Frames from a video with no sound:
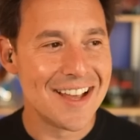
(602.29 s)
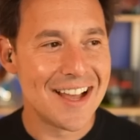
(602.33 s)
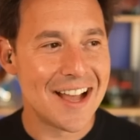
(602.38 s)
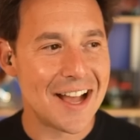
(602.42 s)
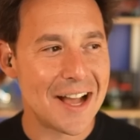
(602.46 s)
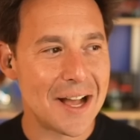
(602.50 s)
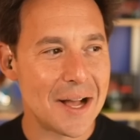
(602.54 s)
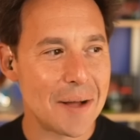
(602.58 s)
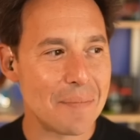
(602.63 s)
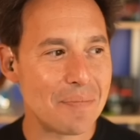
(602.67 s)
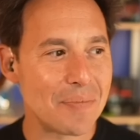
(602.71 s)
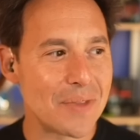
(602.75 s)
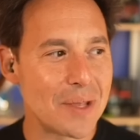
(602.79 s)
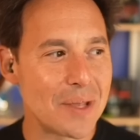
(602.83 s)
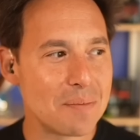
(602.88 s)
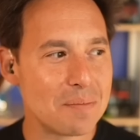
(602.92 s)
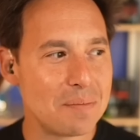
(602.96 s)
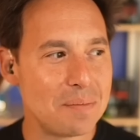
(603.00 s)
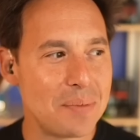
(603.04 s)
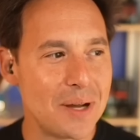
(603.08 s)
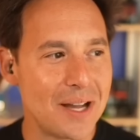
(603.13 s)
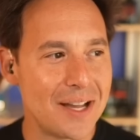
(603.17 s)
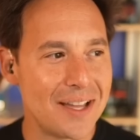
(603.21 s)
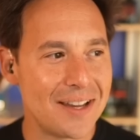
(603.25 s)

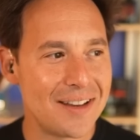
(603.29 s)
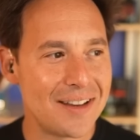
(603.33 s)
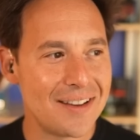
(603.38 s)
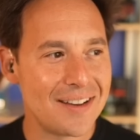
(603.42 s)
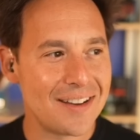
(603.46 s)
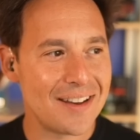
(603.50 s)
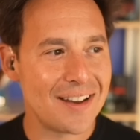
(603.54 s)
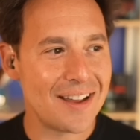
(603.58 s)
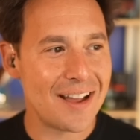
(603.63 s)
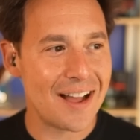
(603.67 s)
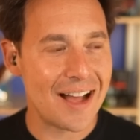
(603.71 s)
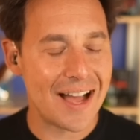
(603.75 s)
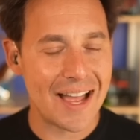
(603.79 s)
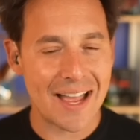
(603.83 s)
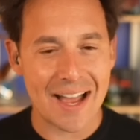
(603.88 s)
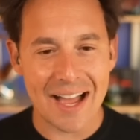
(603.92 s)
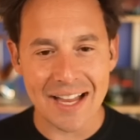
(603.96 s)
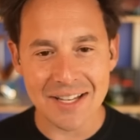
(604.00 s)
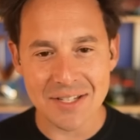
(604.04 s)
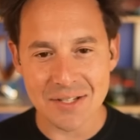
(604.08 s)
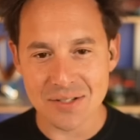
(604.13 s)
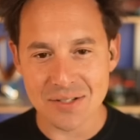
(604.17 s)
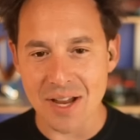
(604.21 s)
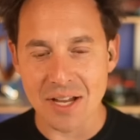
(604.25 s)
But I
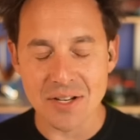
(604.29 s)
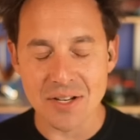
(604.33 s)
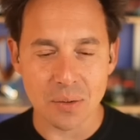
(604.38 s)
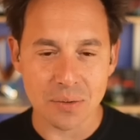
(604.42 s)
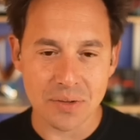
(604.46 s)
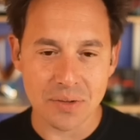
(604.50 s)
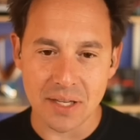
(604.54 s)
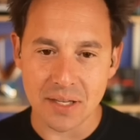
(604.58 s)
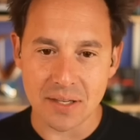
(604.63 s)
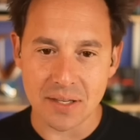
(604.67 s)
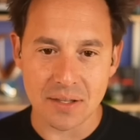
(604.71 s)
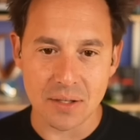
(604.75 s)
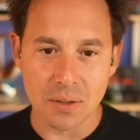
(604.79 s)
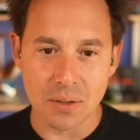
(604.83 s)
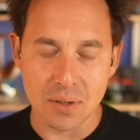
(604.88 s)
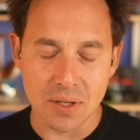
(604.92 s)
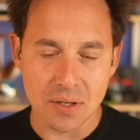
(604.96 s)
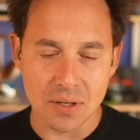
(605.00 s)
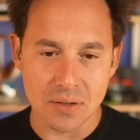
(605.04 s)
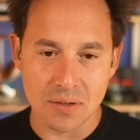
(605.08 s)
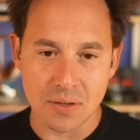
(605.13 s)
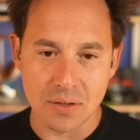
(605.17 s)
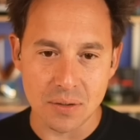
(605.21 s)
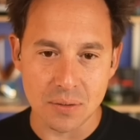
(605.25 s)
don't think you
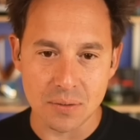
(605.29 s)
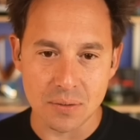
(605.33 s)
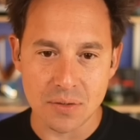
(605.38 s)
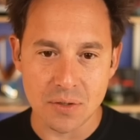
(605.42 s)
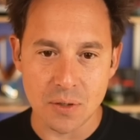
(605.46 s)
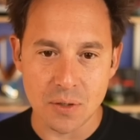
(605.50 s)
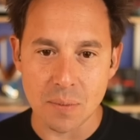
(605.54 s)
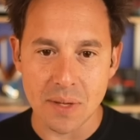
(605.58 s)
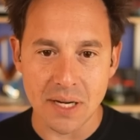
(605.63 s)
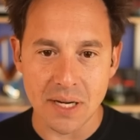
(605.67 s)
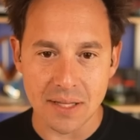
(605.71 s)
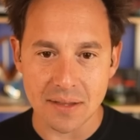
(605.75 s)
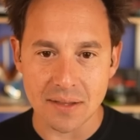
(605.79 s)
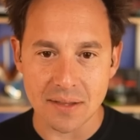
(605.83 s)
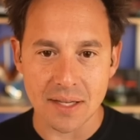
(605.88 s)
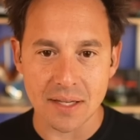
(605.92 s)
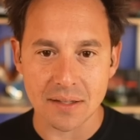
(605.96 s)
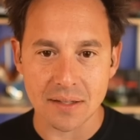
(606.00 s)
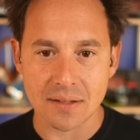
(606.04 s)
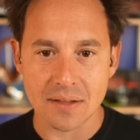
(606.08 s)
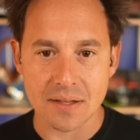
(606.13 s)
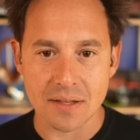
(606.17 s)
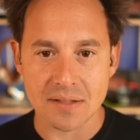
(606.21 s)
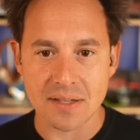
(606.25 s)
can do too many
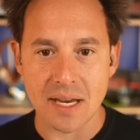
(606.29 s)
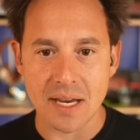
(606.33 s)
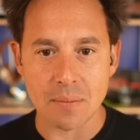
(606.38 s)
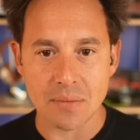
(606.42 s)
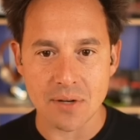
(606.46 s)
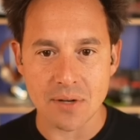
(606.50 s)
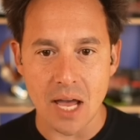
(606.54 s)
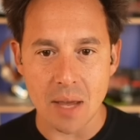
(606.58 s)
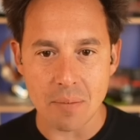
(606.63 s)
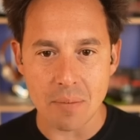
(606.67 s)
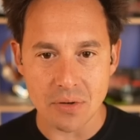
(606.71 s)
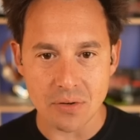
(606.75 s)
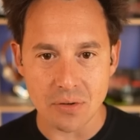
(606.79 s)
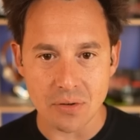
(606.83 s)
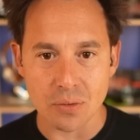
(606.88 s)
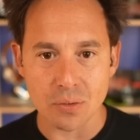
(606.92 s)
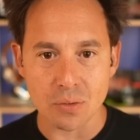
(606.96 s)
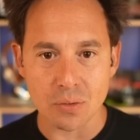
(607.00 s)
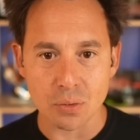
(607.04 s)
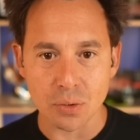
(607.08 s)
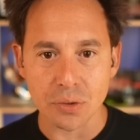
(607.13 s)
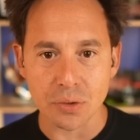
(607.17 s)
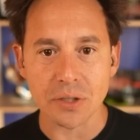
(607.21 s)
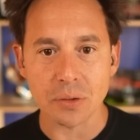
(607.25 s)
things at the same time and do it
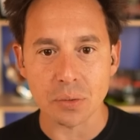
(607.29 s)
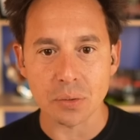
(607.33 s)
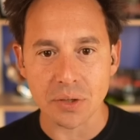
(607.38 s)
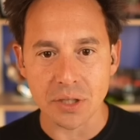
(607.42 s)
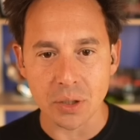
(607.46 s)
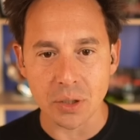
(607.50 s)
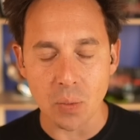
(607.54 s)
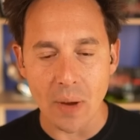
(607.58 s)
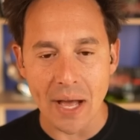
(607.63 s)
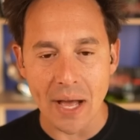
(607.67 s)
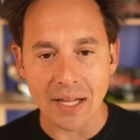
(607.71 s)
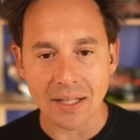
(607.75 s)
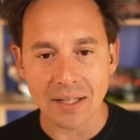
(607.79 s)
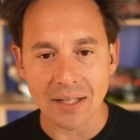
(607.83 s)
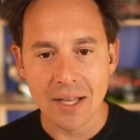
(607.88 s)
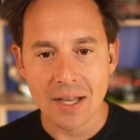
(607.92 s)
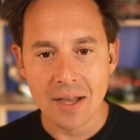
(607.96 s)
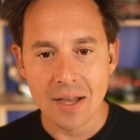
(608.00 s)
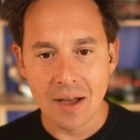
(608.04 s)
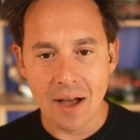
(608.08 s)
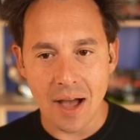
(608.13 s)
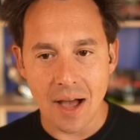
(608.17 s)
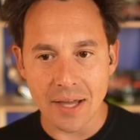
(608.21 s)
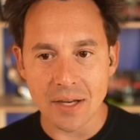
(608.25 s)
really, really well.
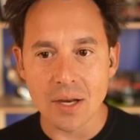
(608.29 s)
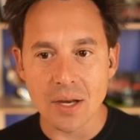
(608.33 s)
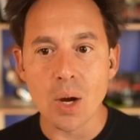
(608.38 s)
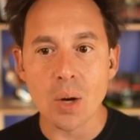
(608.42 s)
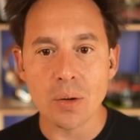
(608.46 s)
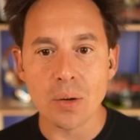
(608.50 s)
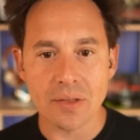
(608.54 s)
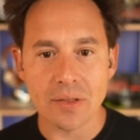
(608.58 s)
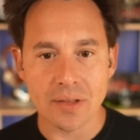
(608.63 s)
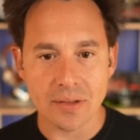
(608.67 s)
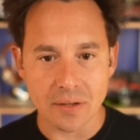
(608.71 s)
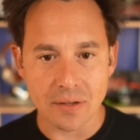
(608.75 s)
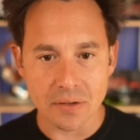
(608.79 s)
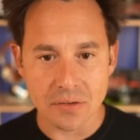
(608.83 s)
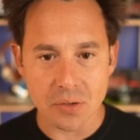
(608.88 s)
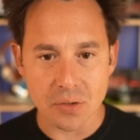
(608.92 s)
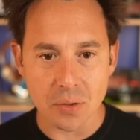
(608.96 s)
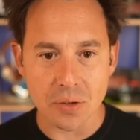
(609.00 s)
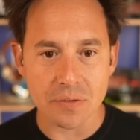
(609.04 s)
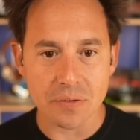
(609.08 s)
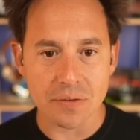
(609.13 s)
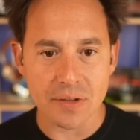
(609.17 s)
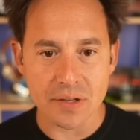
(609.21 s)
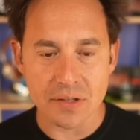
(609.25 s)
I know that there's sort
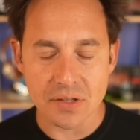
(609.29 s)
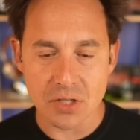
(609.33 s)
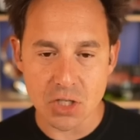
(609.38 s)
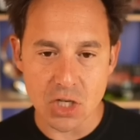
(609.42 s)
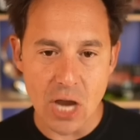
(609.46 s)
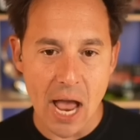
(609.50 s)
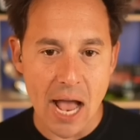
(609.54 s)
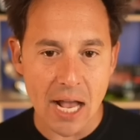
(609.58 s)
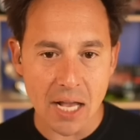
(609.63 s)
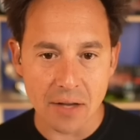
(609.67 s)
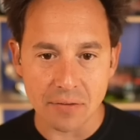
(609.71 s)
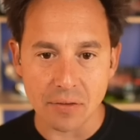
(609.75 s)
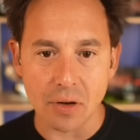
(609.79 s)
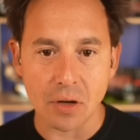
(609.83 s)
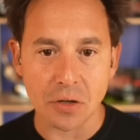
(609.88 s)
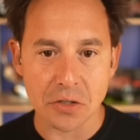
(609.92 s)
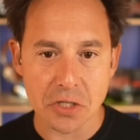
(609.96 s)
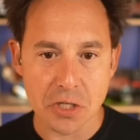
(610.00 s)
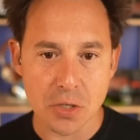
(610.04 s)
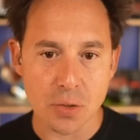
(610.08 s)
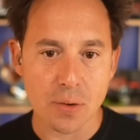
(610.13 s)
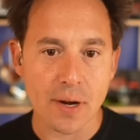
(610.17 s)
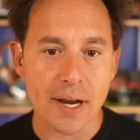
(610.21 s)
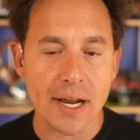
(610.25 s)
of this jack of all
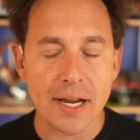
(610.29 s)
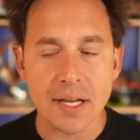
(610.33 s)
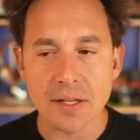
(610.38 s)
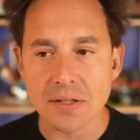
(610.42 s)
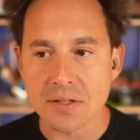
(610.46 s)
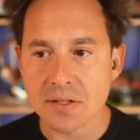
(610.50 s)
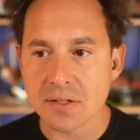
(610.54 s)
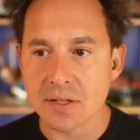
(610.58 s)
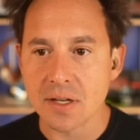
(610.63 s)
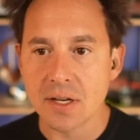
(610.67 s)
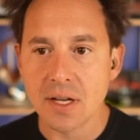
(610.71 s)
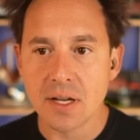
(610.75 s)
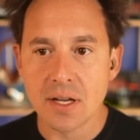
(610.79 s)
trades